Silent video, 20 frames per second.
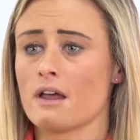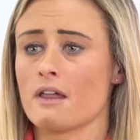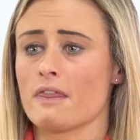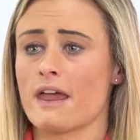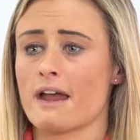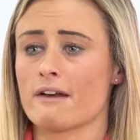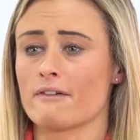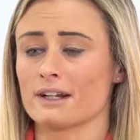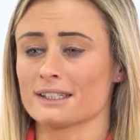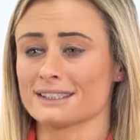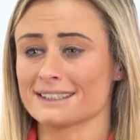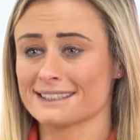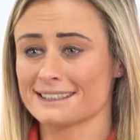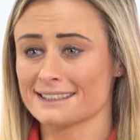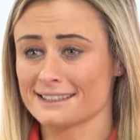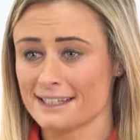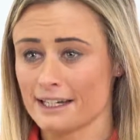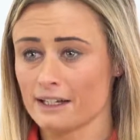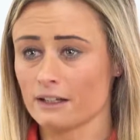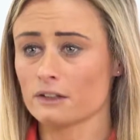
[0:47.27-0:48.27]
there are
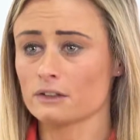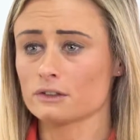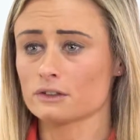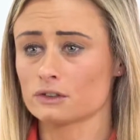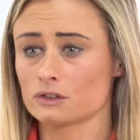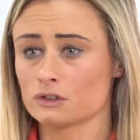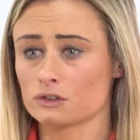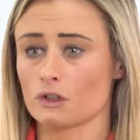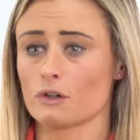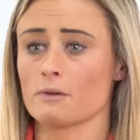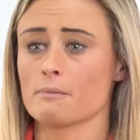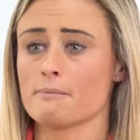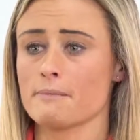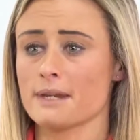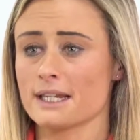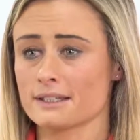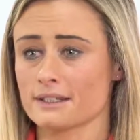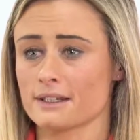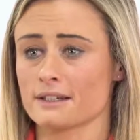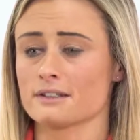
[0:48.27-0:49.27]
still some
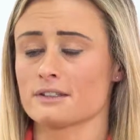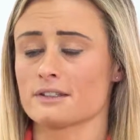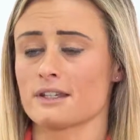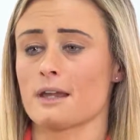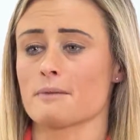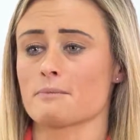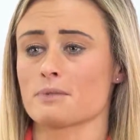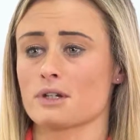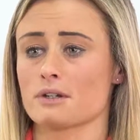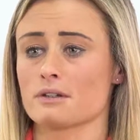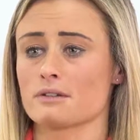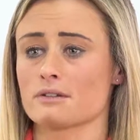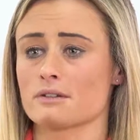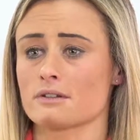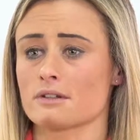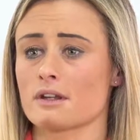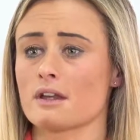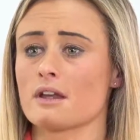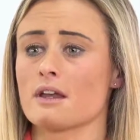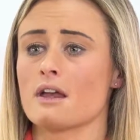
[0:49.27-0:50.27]

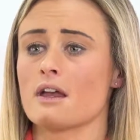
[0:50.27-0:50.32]
misconceptions